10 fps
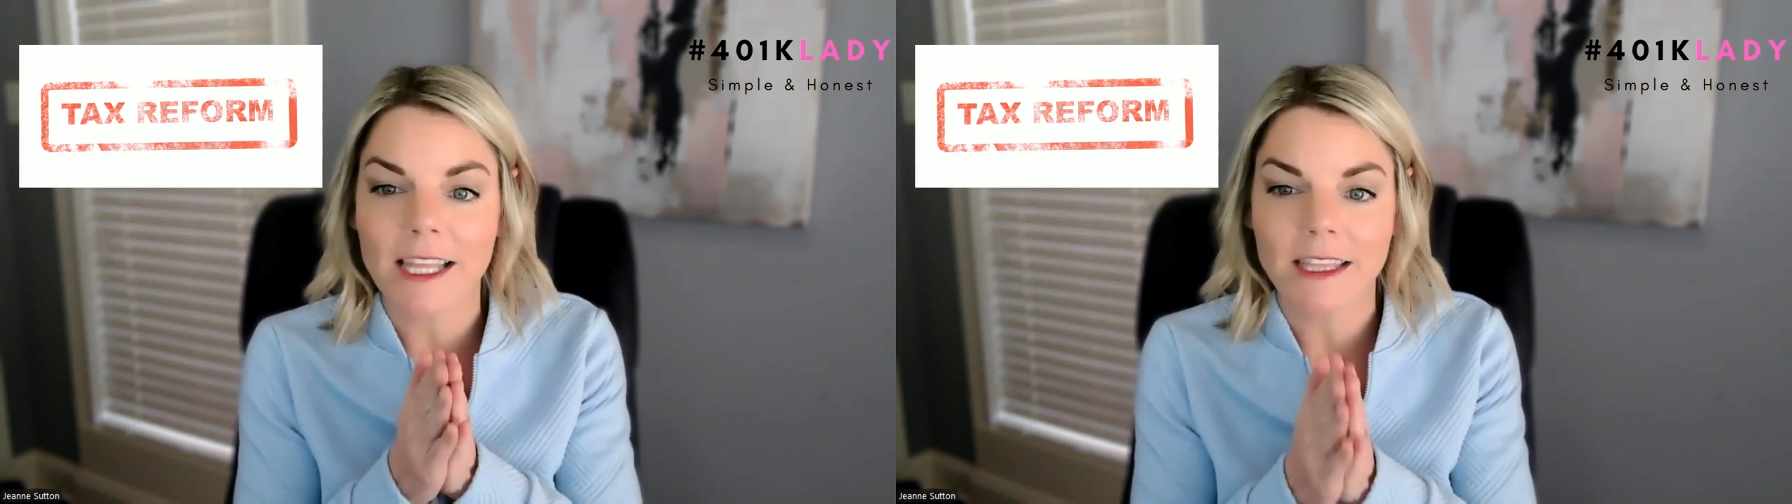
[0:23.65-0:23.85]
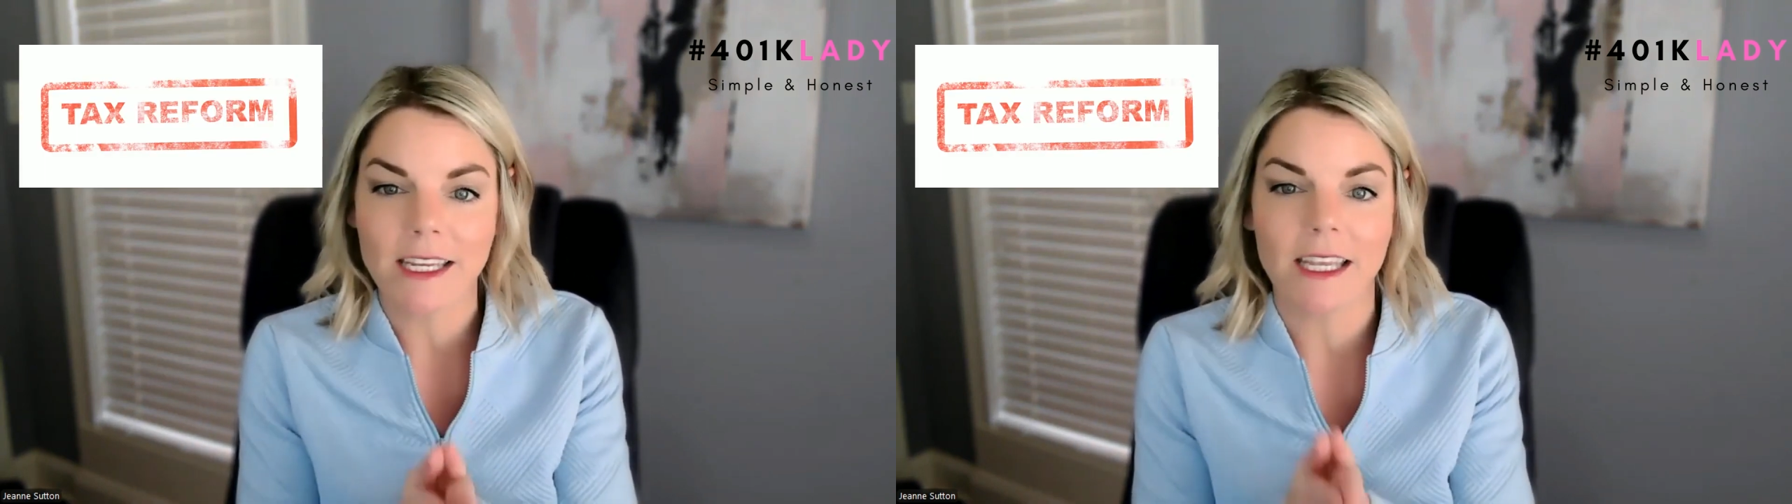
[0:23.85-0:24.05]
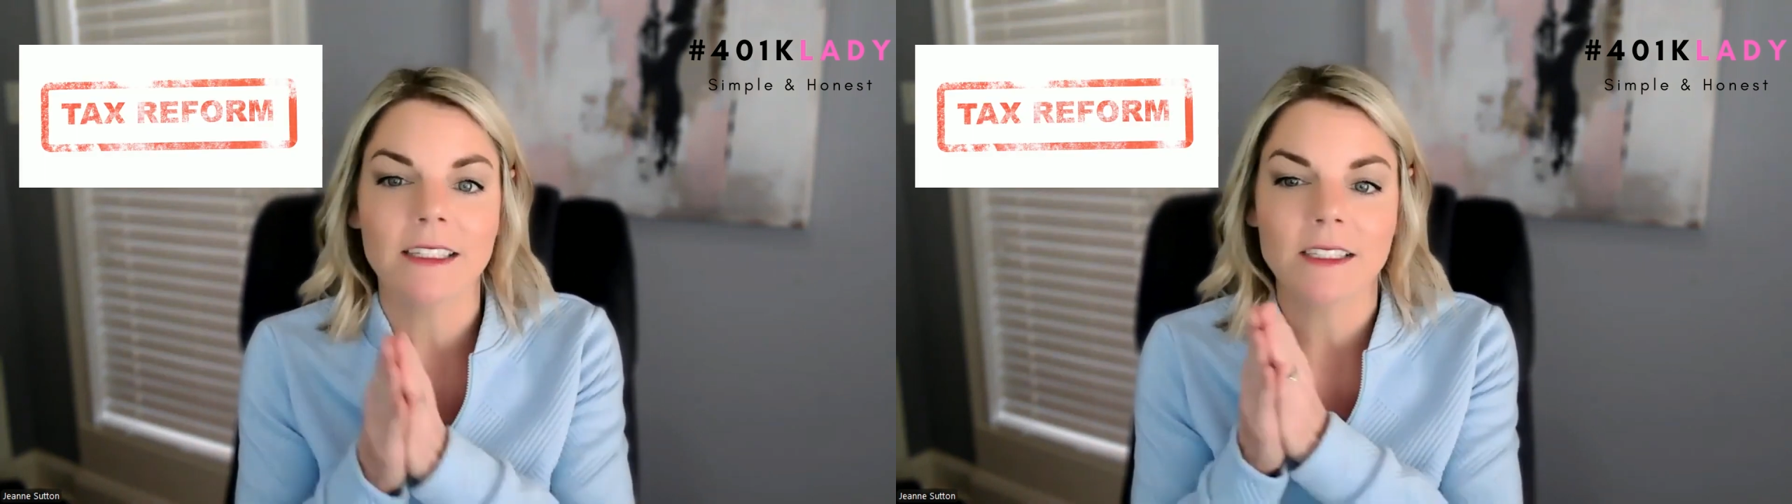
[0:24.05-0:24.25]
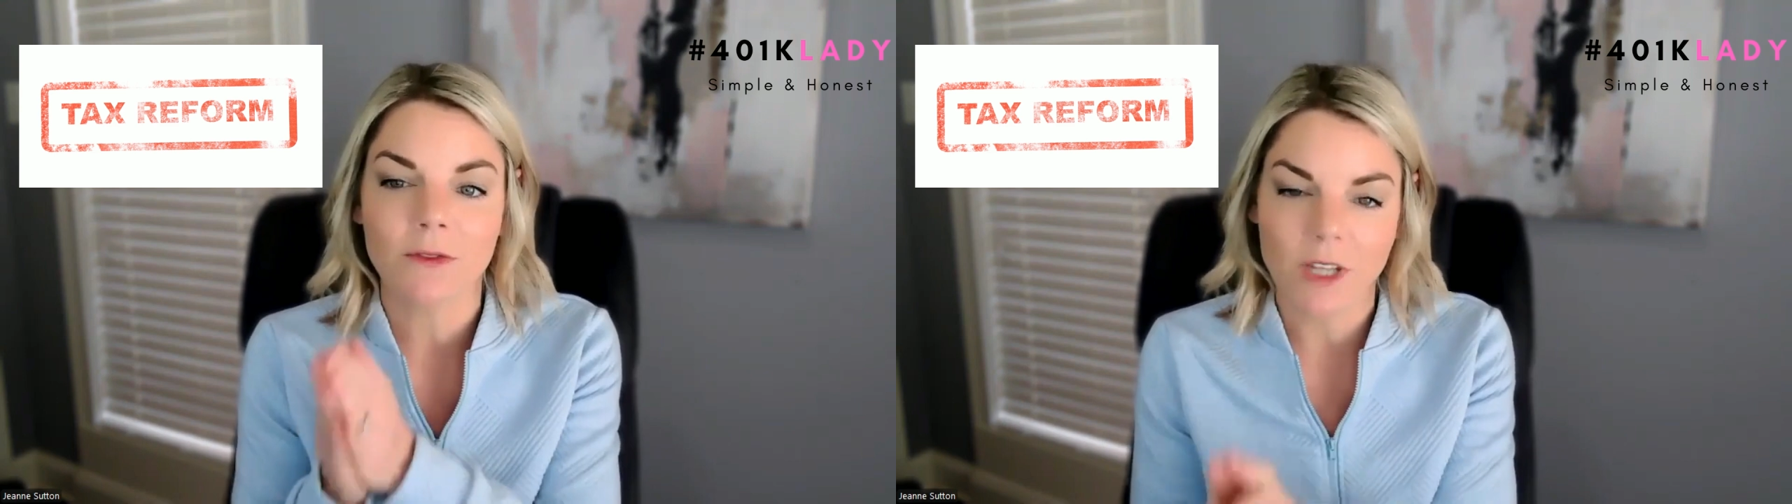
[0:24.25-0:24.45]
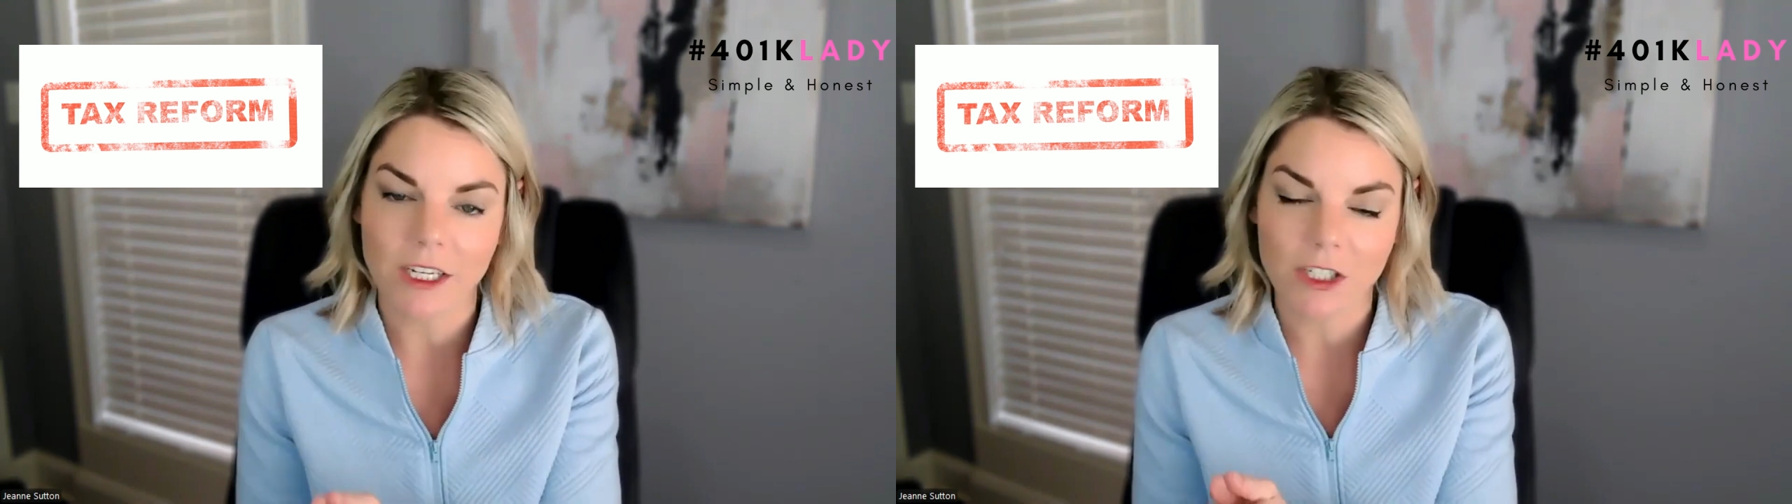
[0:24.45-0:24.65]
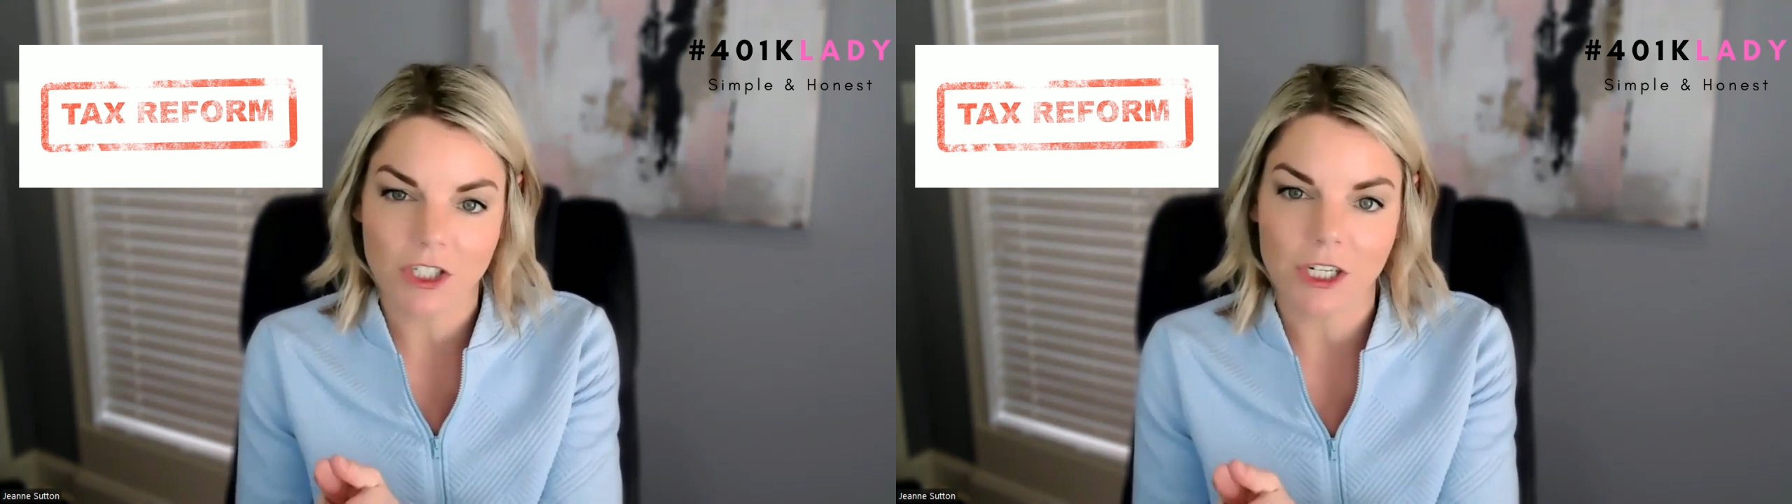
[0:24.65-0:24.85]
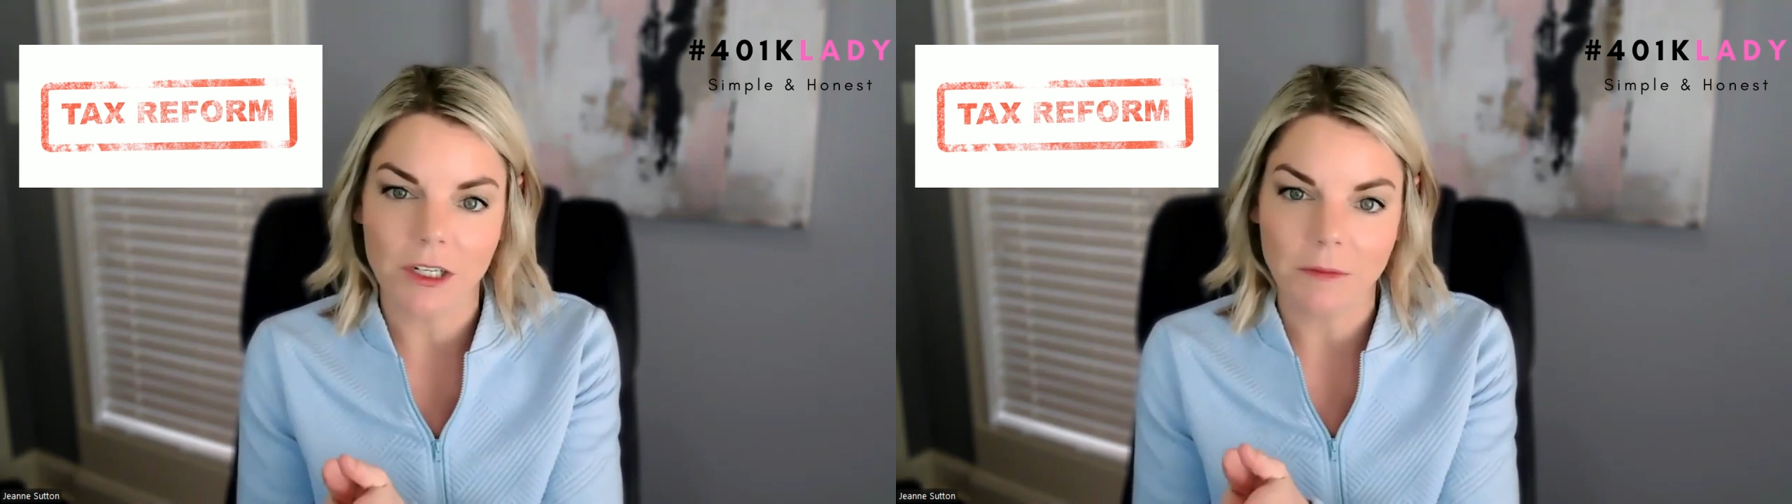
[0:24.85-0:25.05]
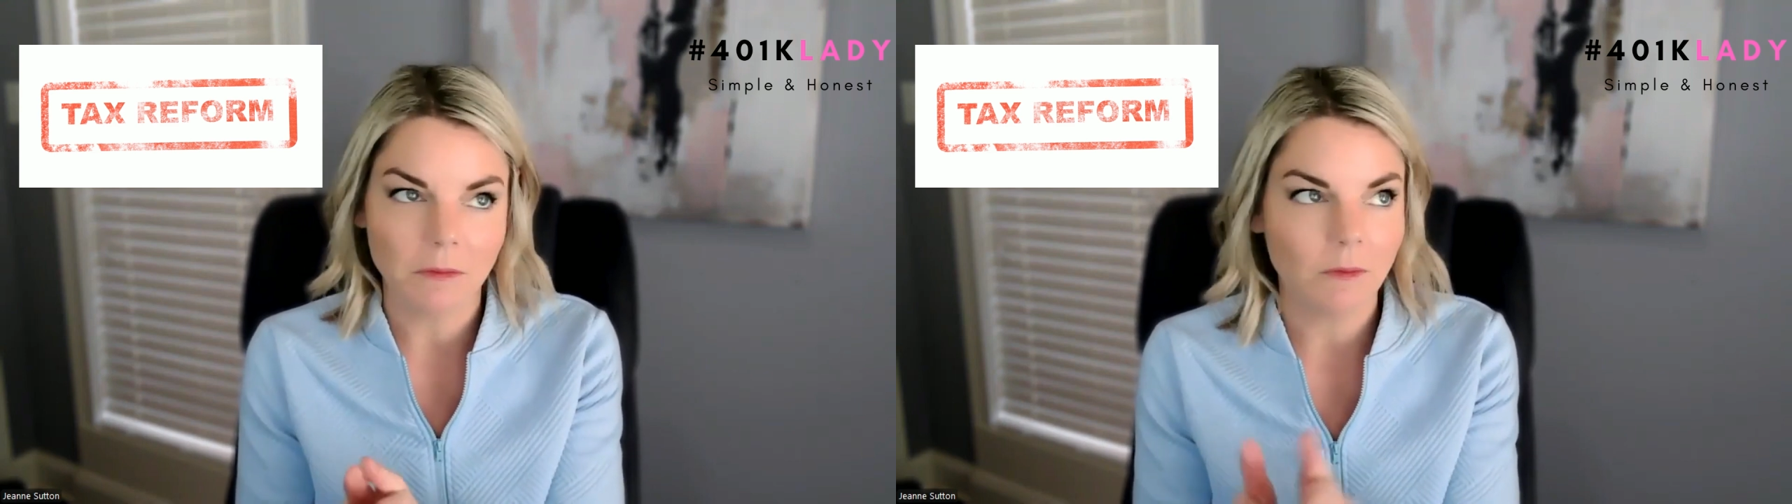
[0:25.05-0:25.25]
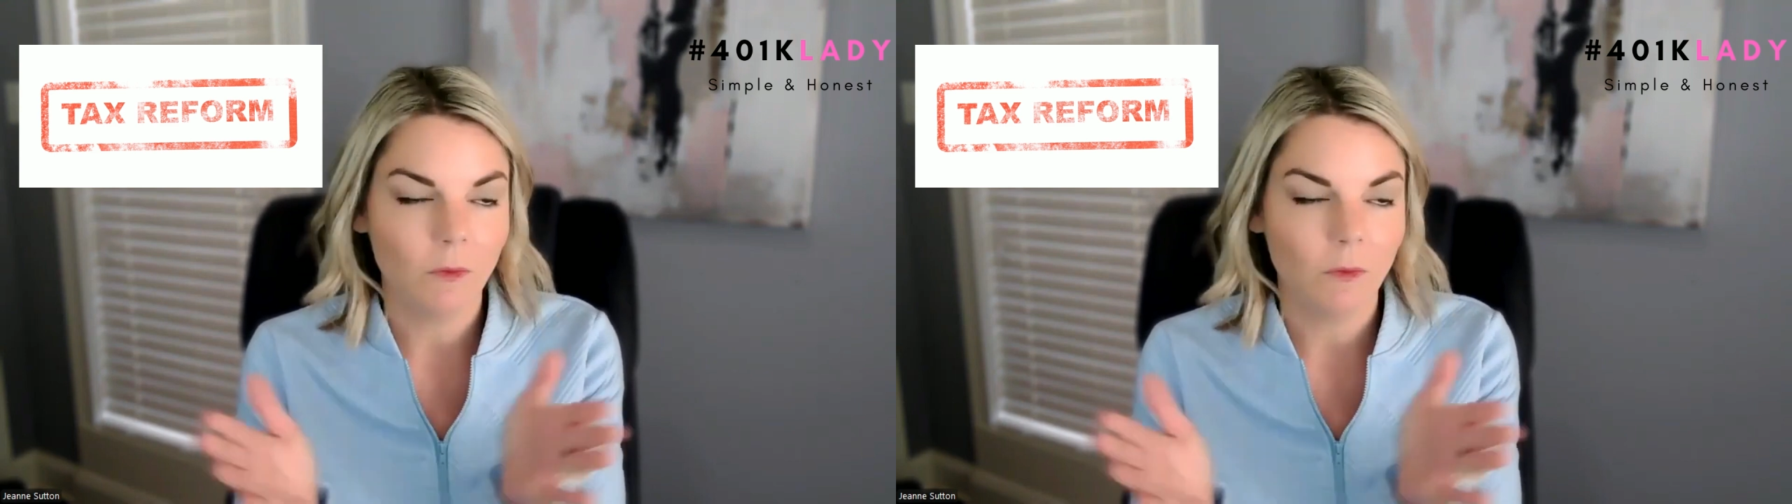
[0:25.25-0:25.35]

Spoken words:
at the end of next year.